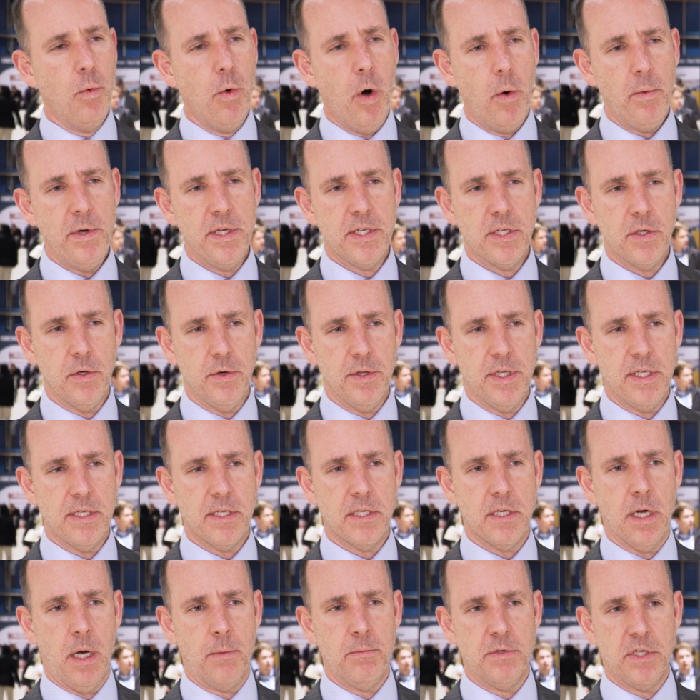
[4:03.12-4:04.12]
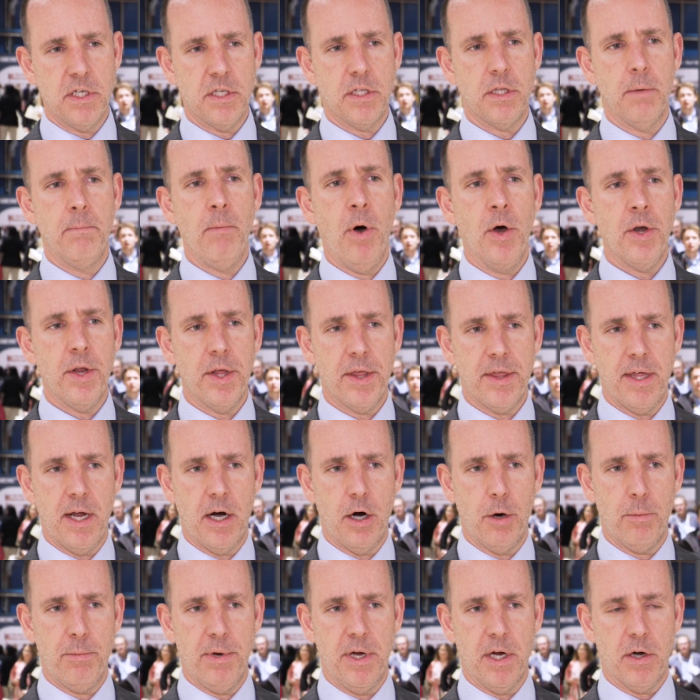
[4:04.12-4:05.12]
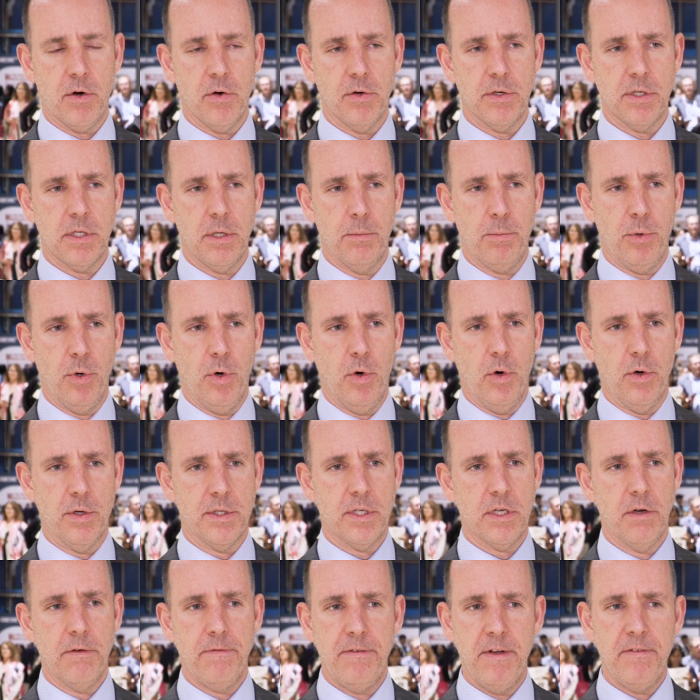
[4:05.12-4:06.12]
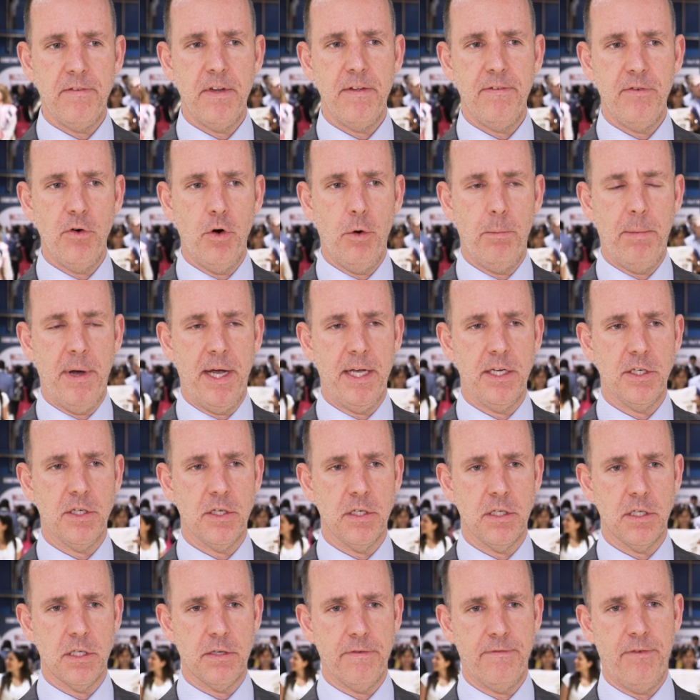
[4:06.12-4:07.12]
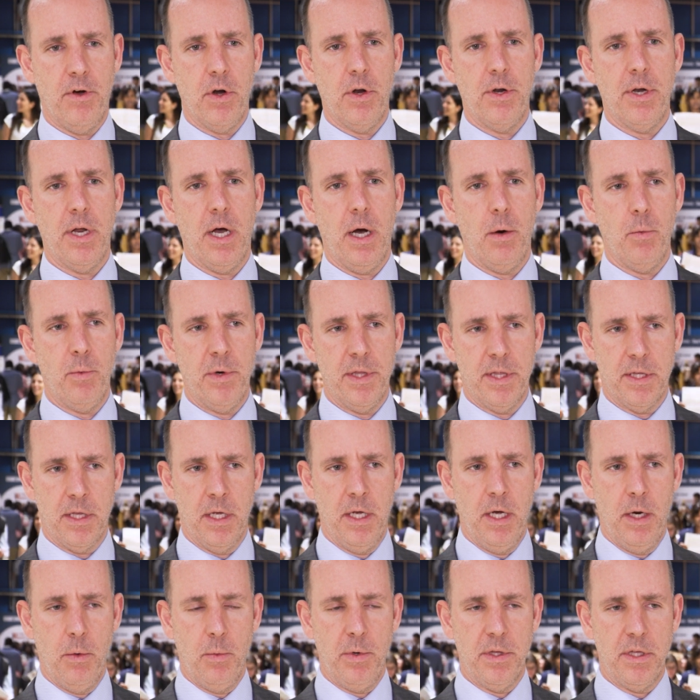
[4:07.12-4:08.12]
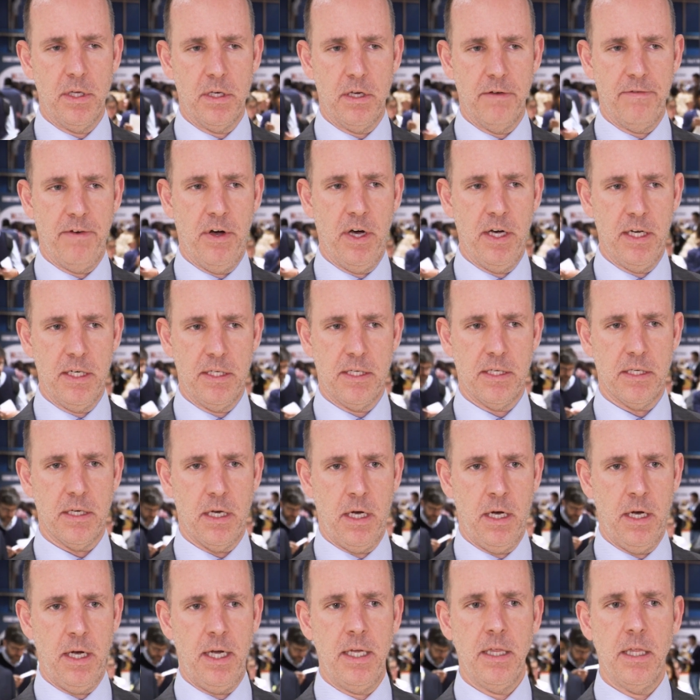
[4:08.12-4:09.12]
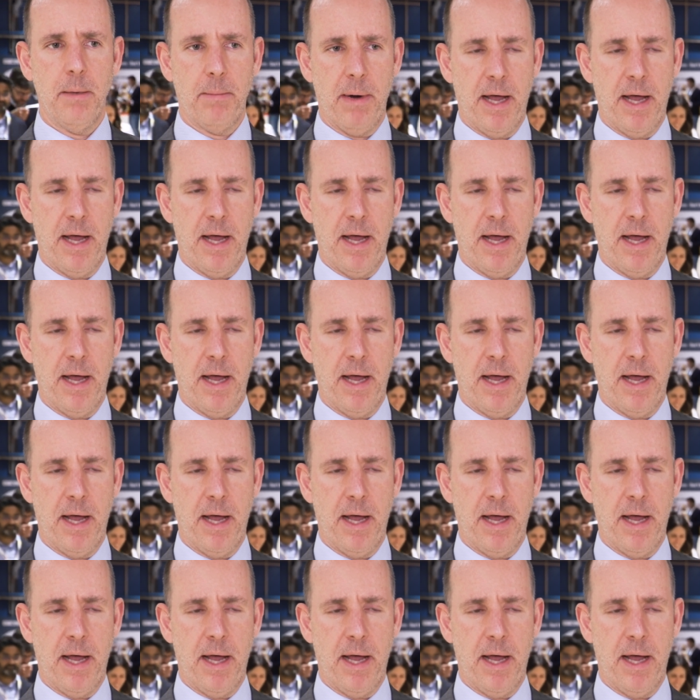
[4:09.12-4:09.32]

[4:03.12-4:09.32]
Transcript: What we saw this time is just the monotherapy across the board. So 54 patients followed up with a device in the